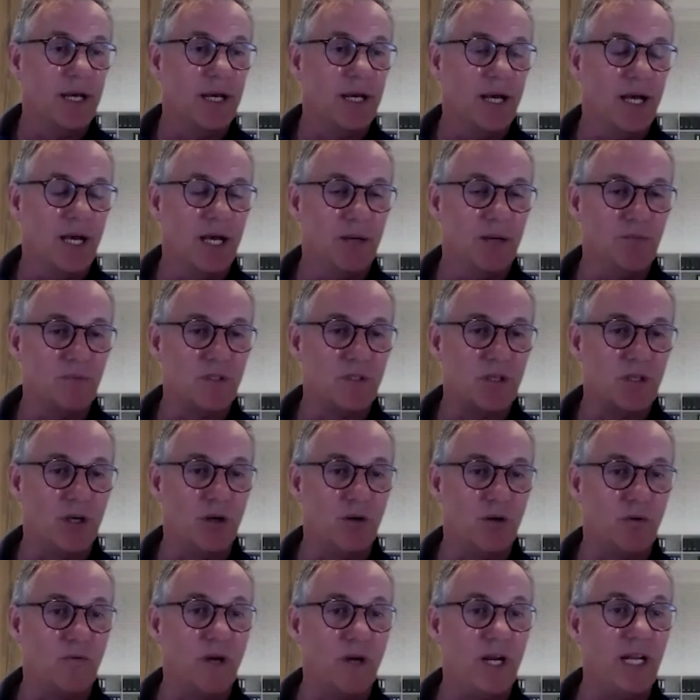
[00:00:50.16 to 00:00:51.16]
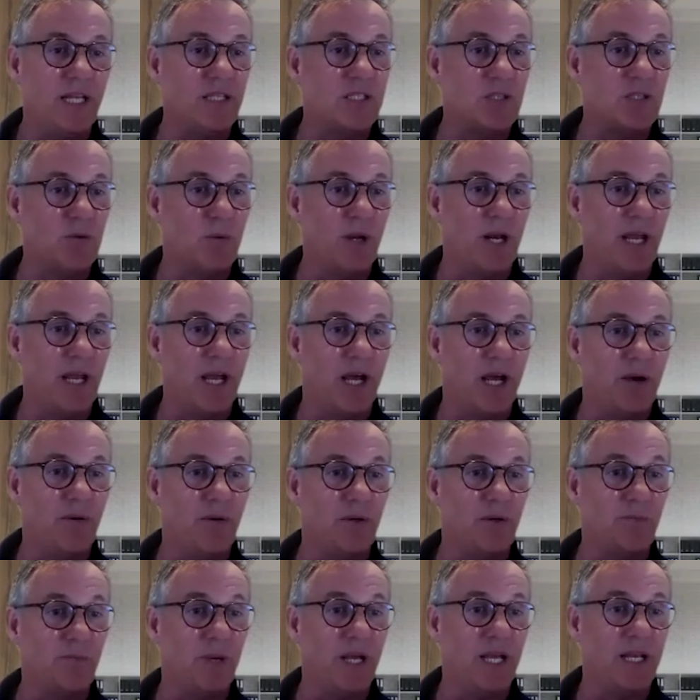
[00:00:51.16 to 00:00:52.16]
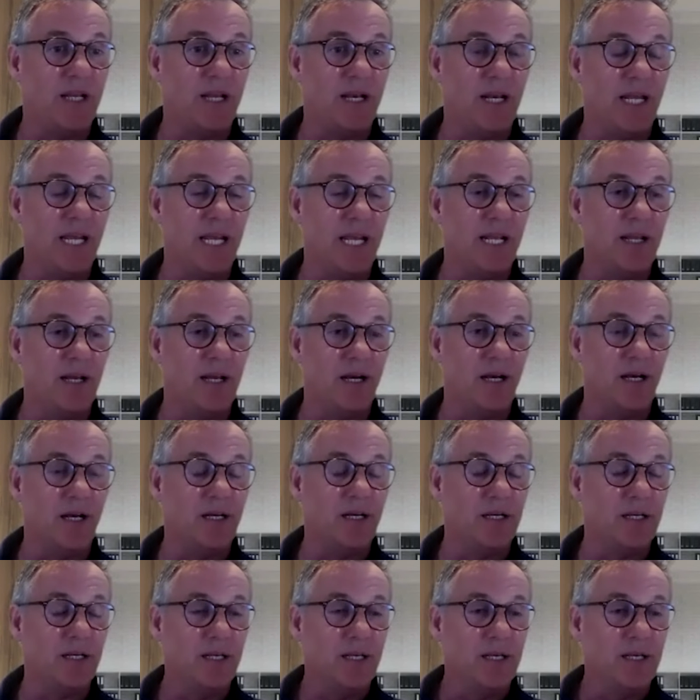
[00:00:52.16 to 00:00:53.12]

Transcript: Um, so really, Twilio has been a leader